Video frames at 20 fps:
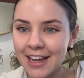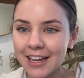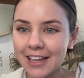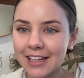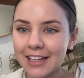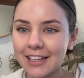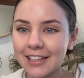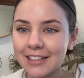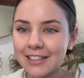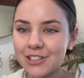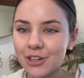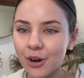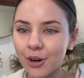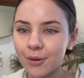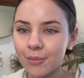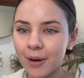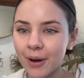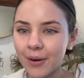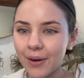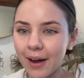he did talk
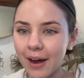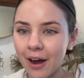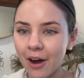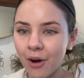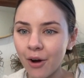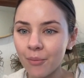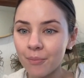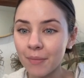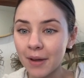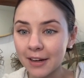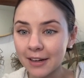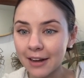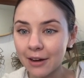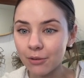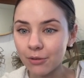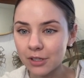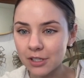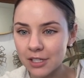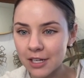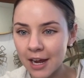about how mainnet
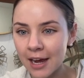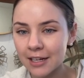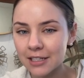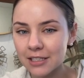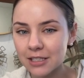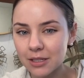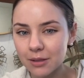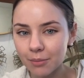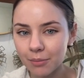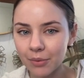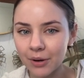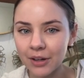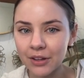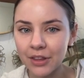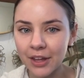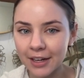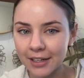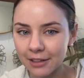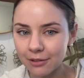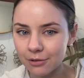was next, but
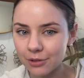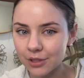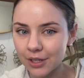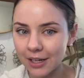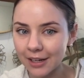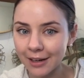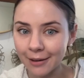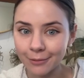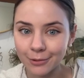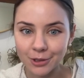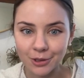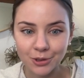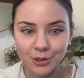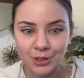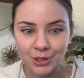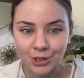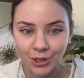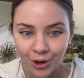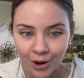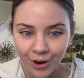then he was like, I'm so
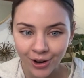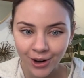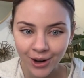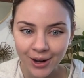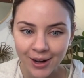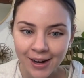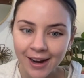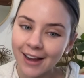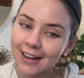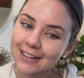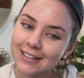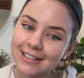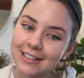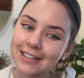sorry,